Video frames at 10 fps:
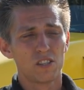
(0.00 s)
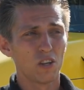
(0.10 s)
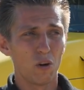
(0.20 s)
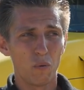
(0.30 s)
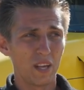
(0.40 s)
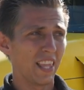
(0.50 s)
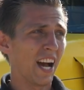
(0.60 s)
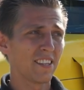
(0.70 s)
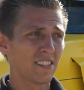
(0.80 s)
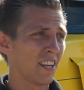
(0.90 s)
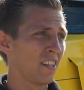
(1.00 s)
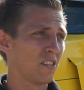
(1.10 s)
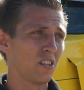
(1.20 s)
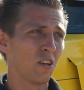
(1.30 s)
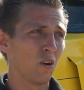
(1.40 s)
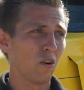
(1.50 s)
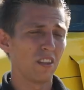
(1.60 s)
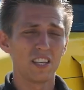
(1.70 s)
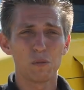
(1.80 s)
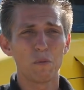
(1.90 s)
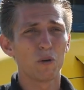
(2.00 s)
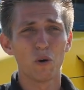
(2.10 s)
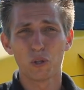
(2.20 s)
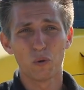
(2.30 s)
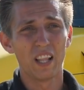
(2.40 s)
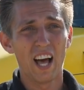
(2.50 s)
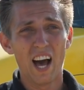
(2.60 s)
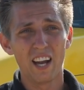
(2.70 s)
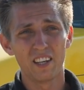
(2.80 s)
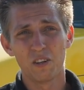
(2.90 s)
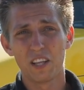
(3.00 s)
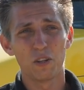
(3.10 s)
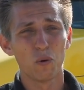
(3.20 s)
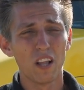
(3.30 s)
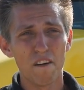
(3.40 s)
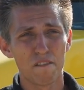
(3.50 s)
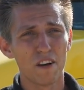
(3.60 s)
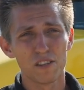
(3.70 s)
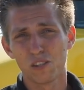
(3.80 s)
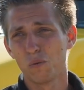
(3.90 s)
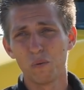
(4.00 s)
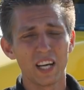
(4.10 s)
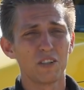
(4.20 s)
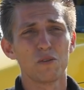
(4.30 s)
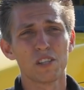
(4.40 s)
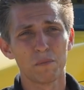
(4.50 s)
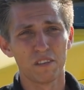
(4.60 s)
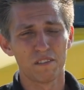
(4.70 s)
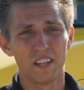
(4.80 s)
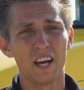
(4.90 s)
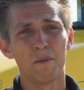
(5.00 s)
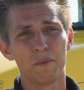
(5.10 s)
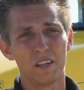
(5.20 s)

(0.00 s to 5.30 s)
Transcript: So with that sense, you know, these people go through a lot. You know, they do a lot for us, so we got to do something for them.